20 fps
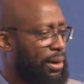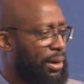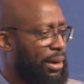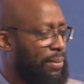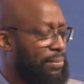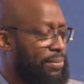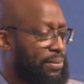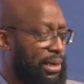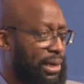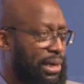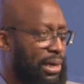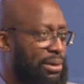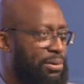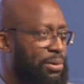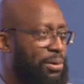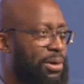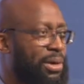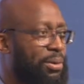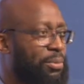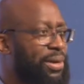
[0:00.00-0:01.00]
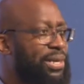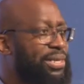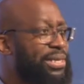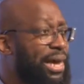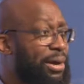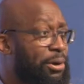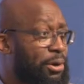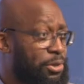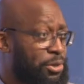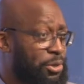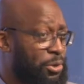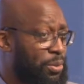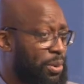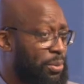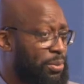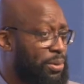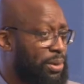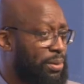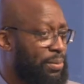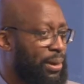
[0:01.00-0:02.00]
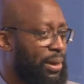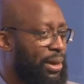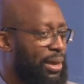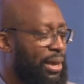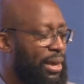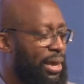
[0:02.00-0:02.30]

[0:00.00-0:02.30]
I'm thinking, okay, what has that got to do with what we're talking about?